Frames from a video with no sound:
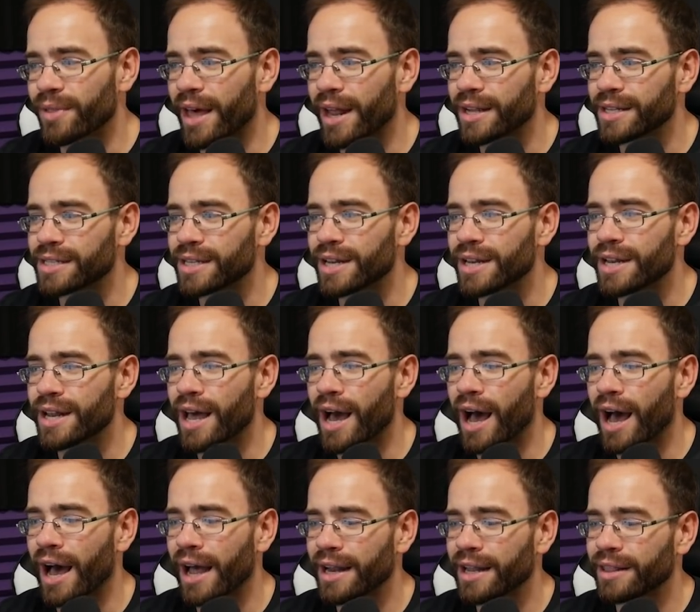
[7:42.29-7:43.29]
That is
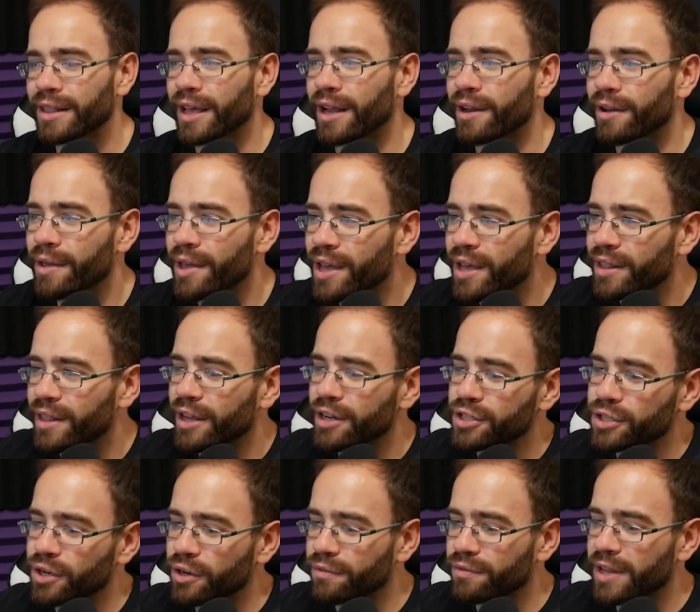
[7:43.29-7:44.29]
not they they
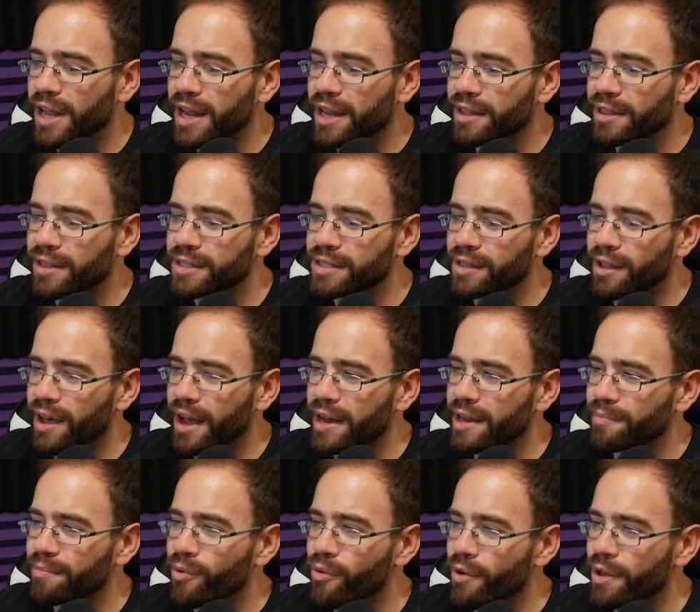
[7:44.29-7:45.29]
should have taken this
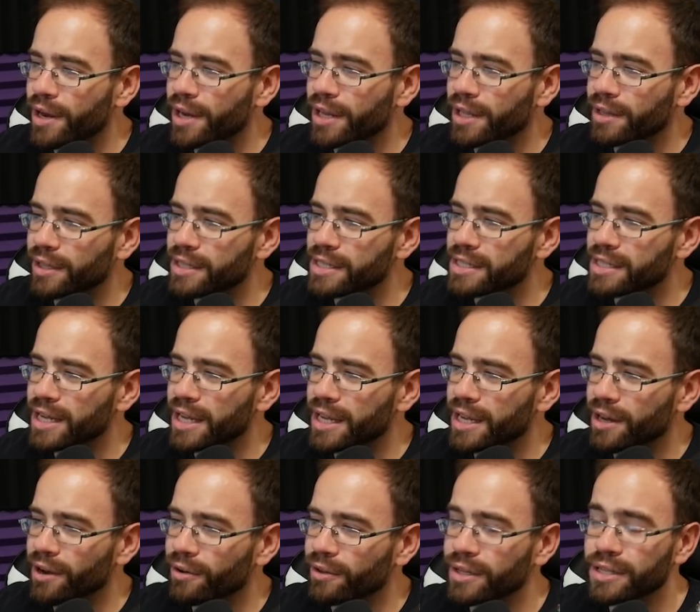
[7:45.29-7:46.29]
line and pointed at least to
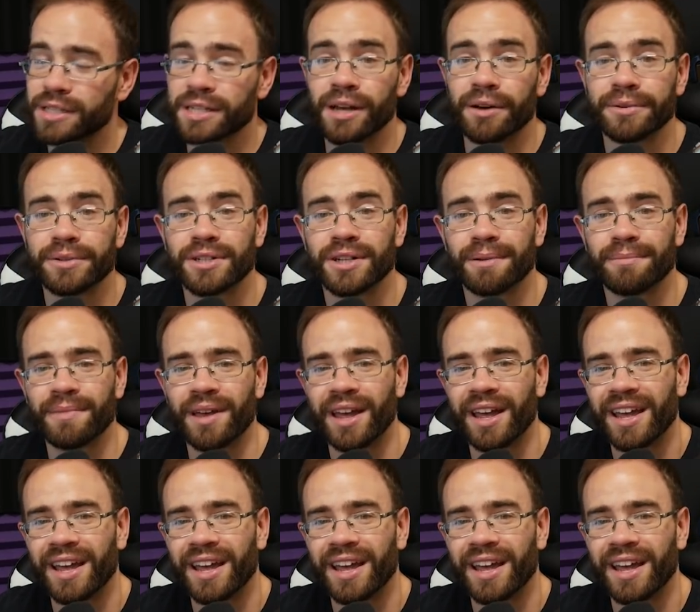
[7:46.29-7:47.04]
here the cell chip.